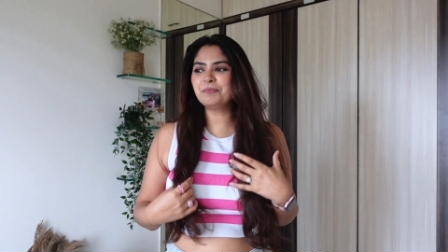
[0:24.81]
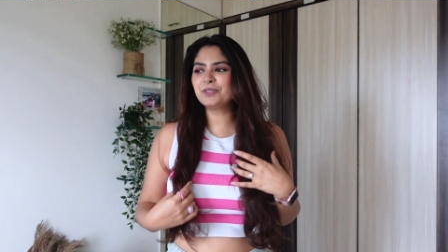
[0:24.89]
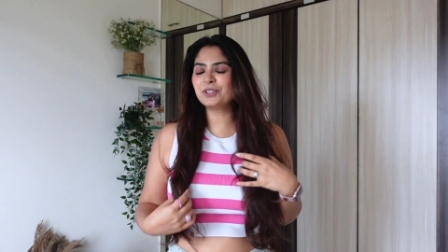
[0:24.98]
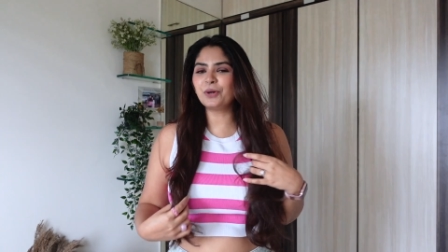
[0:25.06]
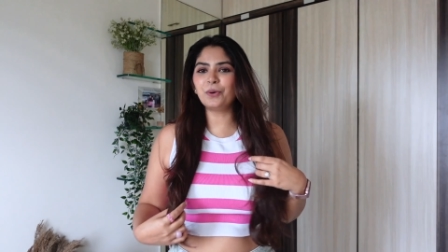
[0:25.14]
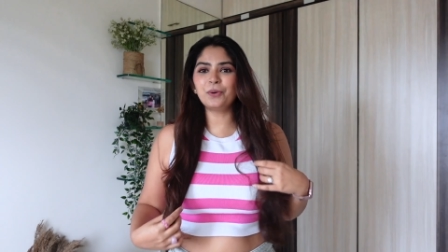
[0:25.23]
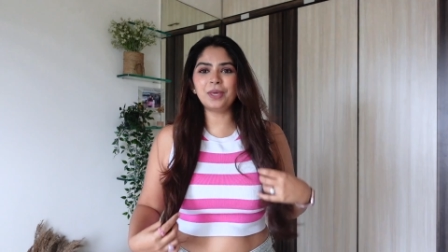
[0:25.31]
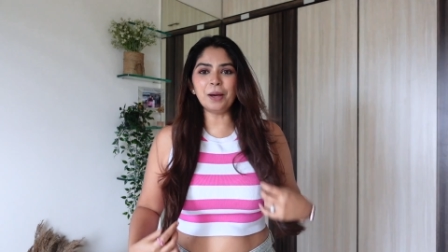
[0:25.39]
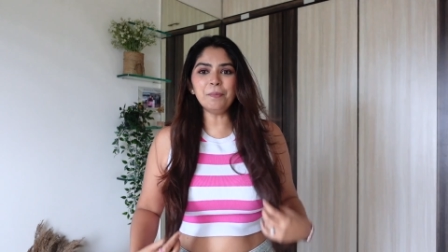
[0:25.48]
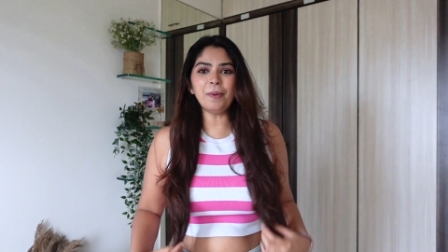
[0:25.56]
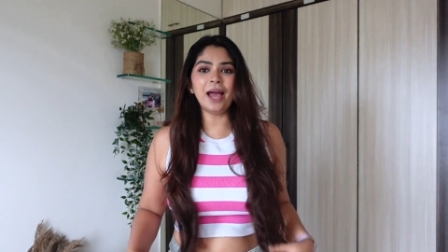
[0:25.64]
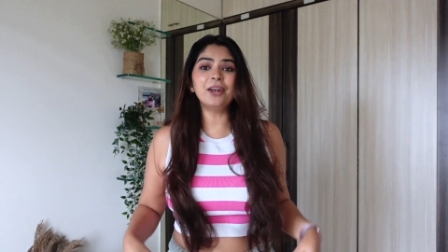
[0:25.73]
So
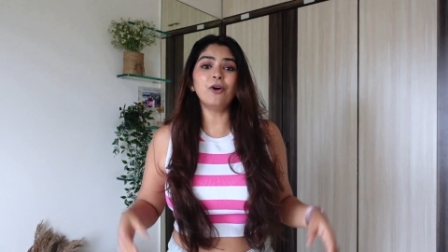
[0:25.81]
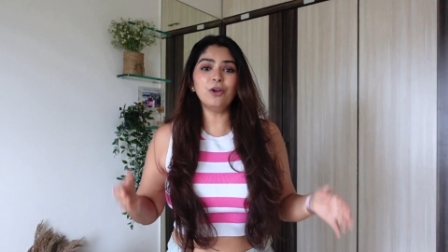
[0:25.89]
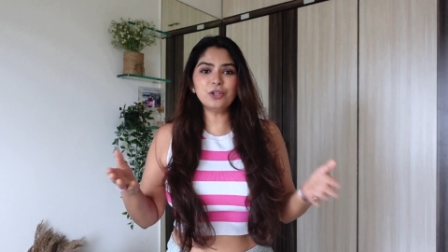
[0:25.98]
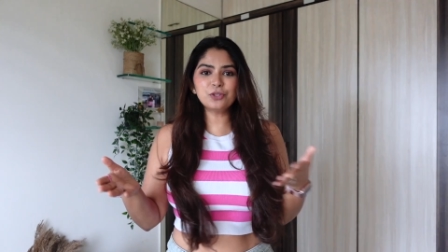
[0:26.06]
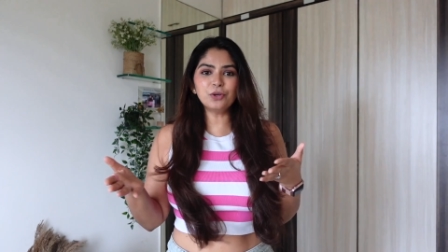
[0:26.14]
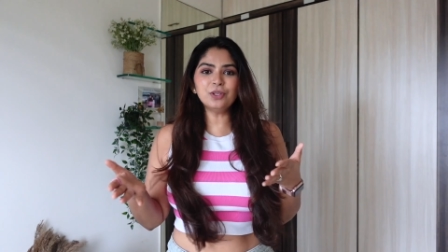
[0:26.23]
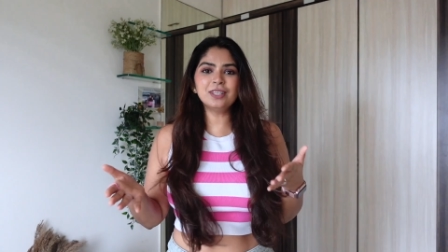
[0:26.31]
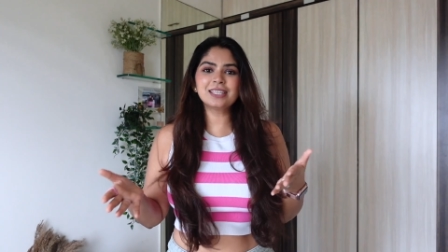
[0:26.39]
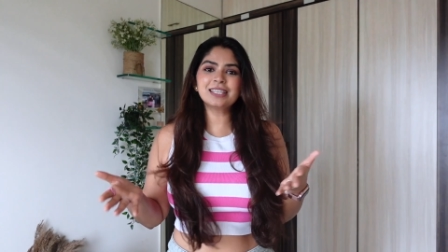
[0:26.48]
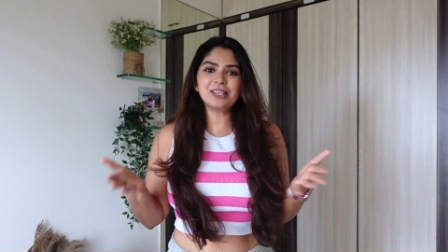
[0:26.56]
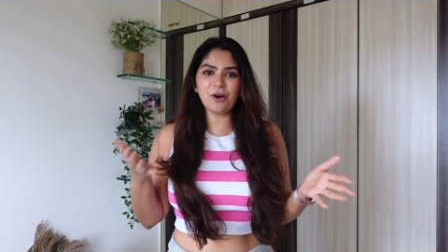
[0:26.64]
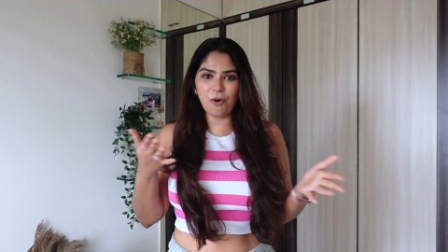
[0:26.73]
yep, and also this
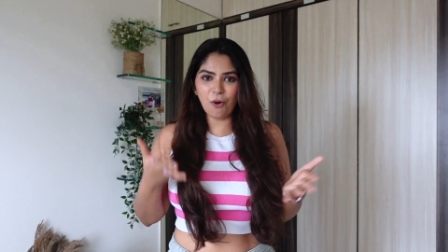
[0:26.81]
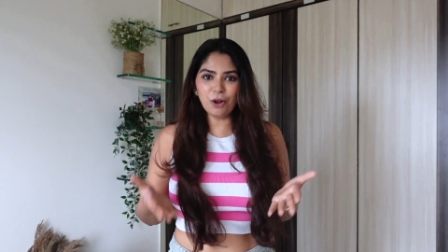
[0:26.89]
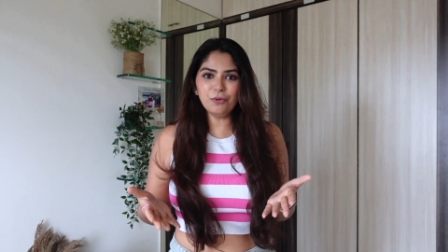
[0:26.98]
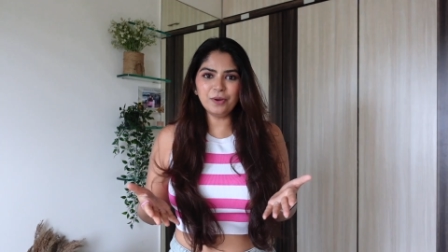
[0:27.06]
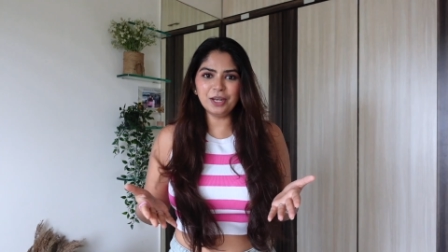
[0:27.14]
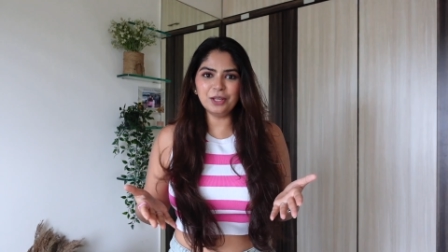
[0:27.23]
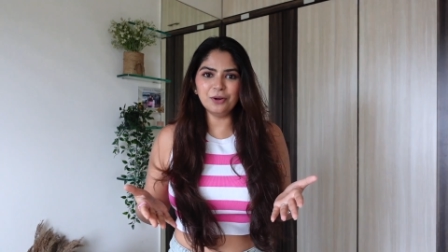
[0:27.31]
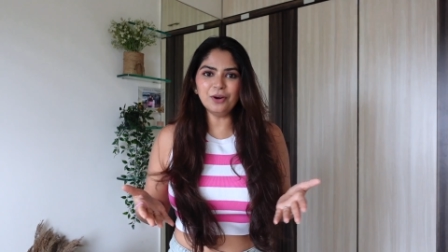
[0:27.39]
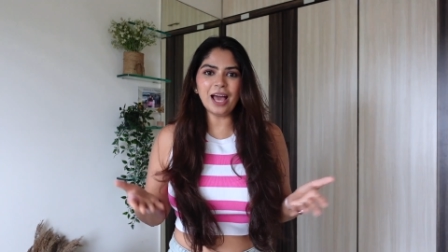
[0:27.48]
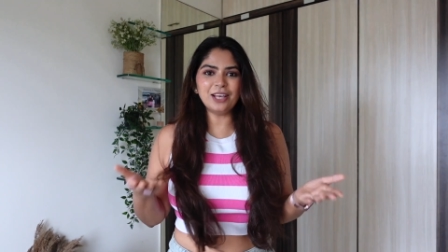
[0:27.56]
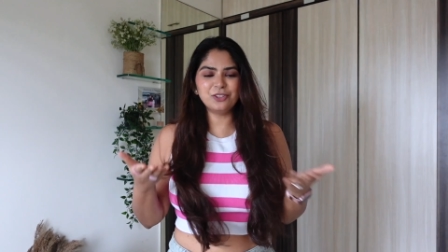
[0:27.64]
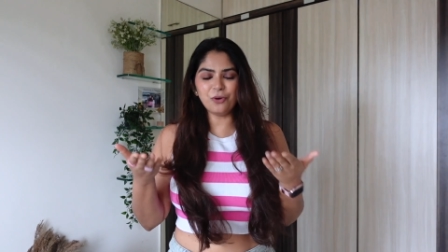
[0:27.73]
is a haul video,
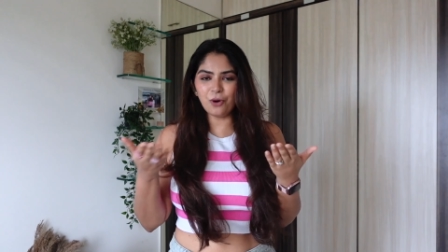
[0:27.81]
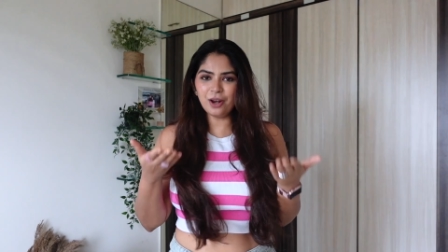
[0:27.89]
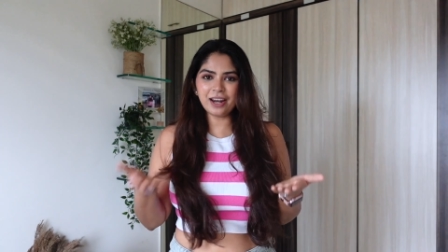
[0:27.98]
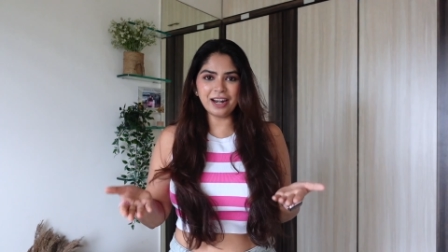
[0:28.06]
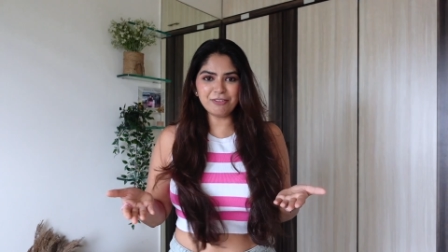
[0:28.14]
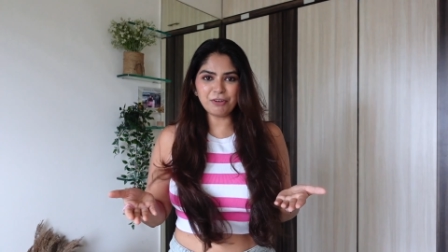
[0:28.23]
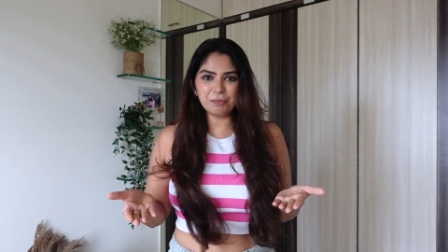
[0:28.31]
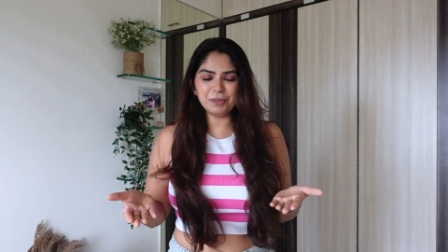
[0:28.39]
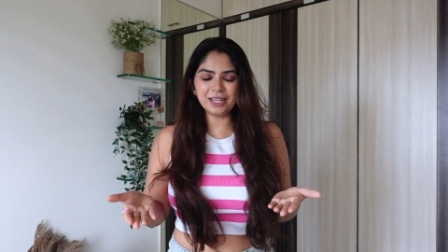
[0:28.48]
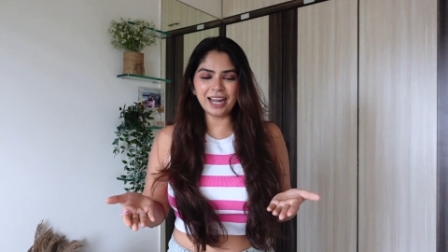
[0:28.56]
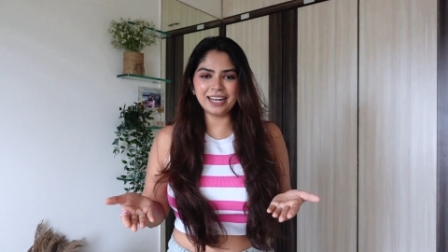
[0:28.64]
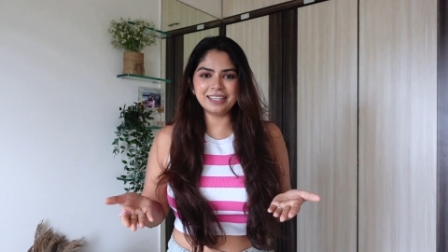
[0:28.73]
as you all read from
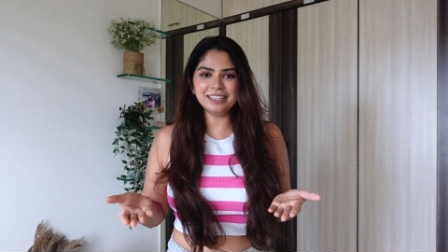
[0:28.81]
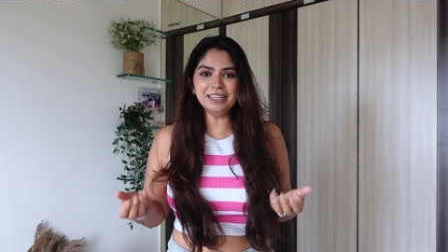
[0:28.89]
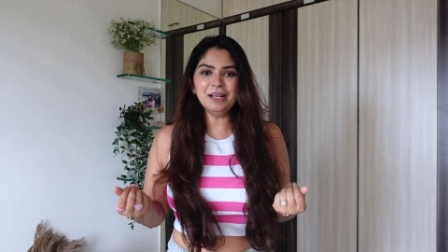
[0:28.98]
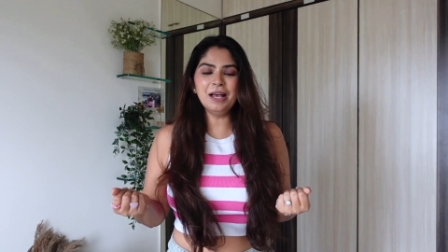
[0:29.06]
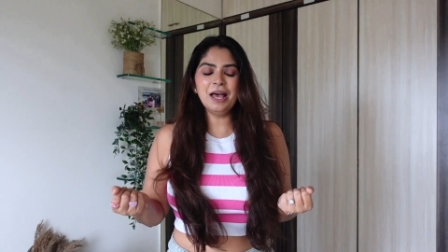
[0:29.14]
the title.